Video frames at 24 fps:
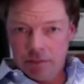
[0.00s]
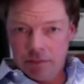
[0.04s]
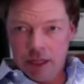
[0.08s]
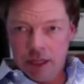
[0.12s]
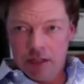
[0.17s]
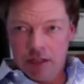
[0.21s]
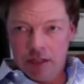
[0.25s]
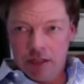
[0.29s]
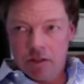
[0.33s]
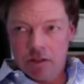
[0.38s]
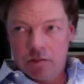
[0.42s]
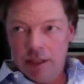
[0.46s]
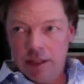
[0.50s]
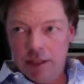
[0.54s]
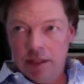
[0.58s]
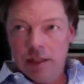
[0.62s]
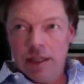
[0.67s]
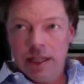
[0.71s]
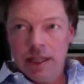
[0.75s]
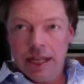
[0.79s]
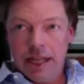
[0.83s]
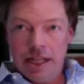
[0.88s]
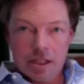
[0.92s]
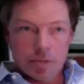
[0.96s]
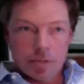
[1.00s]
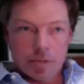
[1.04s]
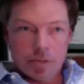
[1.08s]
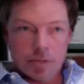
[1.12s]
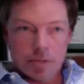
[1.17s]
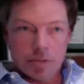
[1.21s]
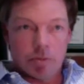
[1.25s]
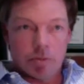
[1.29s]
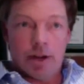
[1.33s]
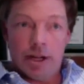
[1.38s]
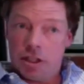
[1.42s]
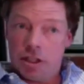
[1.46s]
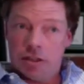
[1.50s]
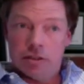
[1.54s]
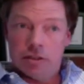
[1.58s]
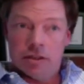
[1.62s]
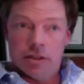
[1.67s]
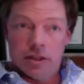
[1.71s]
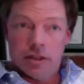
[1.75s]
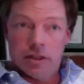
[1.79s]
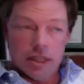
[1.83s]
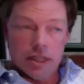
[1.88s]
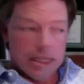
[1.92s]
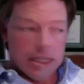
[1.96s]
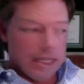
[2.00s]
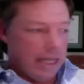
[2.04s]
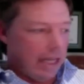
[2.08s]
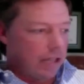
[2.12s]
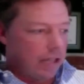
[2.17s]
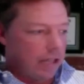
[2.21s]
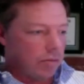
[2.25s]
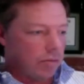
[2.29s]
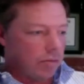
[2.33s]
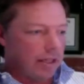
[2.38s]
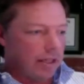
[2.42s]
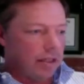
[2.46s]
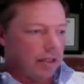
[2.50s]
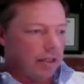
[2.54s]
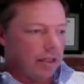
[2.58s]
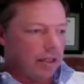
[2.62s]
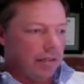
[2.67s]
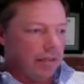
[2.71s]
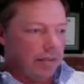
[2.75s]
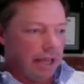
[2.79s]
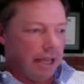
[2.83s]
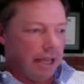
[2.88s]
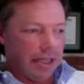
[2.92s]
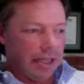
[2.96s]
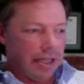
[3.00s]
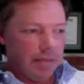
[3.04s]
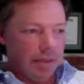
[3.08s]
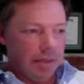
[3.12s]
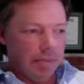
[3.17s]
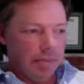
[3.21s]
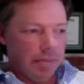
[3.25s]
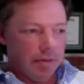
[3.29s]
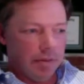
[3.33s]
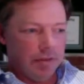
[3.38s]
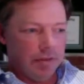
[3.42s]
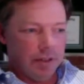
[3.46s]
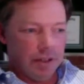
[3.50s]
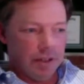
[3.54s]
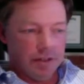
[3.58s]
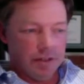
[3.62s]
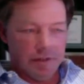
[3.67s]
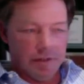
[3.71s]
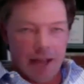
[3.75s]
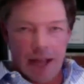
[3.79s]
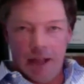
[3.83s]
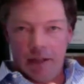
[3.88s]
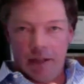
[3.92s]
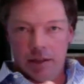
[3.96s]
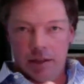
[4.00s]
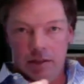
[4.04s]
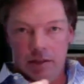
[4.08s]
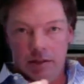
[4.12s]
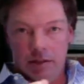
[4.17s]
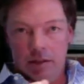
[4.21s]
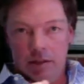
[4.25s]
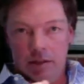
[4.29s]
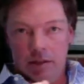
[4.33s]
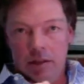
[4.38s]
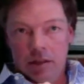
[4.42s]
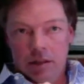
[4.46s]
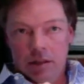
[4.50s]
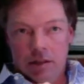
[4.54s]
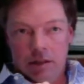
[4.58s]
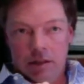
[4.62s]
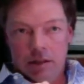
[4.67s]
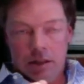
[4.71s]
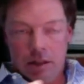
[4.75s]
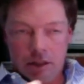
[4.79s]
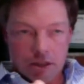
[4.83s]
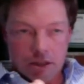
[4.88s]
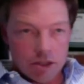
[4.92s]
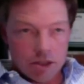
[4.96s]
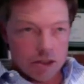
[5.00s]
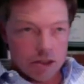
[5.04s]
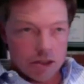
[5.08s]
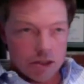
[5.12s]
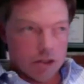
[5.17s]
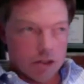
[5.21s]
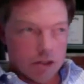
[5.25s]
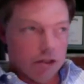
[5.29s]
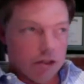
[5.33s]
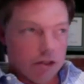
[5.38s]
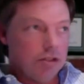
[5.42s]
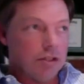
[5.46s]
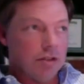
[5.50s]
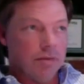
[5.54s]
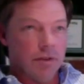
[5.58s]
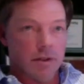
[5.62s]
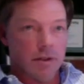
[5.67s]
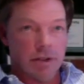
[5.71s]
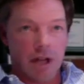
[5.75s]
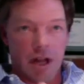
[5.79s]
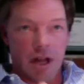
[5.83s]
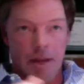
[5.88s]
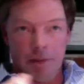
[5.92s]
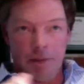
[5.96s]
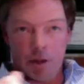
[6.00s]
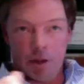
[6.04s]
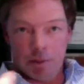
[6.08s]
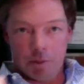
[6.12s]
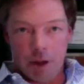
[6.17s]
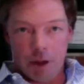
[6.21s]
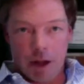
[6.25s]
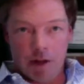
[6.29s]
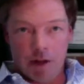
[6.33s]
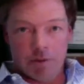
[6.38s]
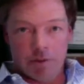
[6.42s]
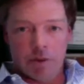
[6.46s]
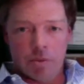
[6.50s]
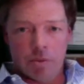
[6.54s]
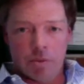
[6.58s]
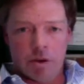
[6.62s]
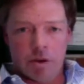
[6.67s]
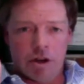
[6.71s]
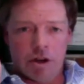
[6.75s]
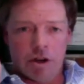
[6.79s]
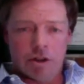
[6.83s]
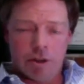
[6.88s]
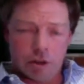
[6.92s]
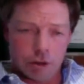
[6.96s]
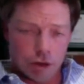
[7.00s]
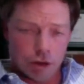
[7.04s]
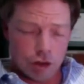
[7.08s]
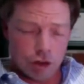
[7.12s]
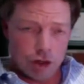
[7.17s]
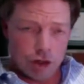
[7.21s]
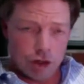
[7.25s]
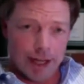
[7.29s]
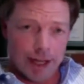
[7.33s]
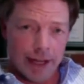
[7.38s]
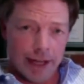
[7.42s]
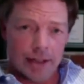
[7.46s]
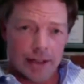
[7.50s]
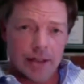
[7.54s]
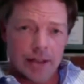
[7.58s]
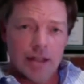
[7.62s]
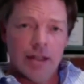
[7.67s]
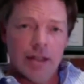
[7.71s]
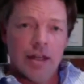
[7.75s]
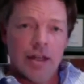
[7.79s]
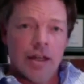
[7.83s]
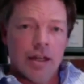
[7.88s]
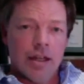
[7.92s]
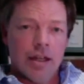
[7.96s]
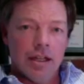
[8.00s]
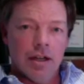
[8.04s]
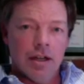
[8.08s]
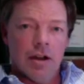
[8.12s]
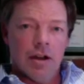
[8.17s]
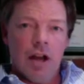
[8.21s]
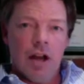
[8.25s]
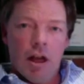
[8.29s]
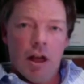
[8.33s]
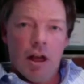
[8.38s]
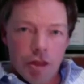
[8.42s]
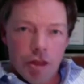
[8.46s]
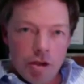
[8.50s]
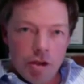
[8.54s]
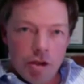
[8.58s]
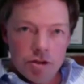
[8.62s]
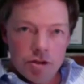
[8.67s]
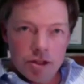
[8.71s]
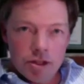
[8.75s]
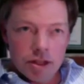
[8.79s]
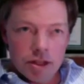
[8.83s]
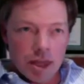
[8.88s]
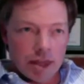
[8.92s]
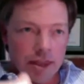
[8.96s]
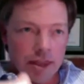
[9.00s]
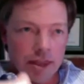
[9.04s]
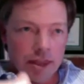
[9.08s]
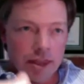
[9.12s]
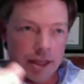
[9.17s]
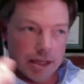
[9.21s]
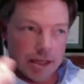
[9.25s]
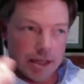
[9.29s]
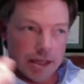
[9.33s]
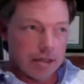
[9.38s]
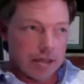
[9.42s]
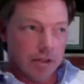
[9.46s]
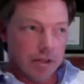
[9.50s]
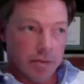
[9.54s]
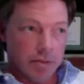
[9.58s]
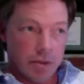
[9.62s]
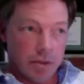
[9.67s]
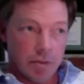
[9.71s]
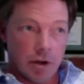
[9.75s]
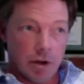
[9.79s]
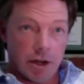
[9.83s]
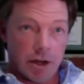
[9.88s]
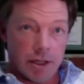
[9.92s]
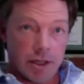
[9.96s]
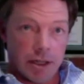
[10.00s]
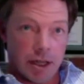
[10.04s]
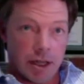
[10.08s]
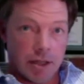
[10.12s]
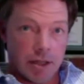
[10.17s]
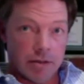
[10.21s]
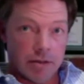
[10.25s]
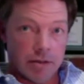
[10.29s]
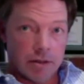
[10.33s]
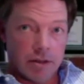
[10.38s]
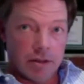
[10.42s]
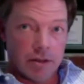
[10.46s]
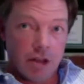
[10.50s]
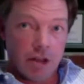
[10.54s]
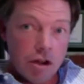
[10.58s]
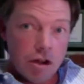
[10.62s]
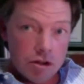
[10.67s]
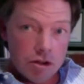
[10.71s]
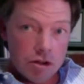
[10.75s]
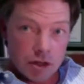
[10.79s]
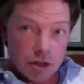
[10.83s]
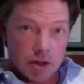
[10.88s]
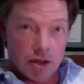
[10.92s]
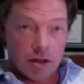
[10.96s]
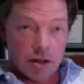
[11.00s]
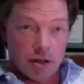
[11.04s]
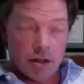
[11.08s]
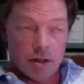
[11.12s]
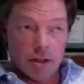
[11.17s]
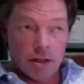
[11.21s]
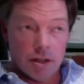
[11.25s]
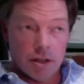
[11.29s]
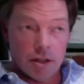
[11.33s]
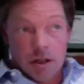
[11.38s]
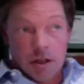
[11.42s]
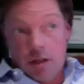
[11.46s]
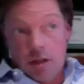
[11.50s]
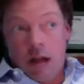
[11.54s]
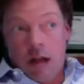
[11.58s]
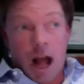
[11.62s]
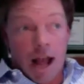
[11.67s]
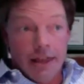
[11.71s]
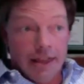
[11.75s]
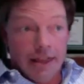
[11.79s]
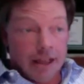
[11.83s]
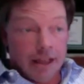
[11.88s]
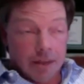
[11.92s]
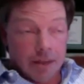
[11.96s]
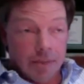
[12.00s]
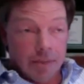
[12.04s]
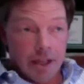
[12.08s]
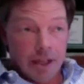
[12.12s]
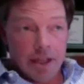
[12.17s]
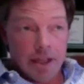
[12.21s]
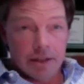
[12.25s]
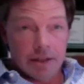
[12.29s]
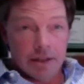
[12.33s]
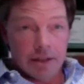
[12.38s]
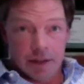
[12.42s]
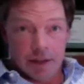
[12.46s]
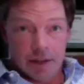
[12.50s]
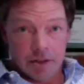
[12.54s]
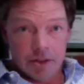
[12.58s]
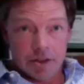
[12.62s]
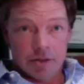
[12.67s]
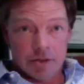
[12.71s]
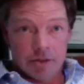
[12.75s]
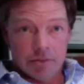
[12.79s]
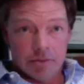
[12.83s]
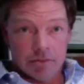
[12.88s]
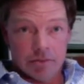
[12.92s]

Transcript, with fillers: It's really inspiration. It's really making people feel valued that this is a good use of their time. They're proud of the work. They're learning. You know, those are the things that we should be working on. Those are I think, the biggest levers.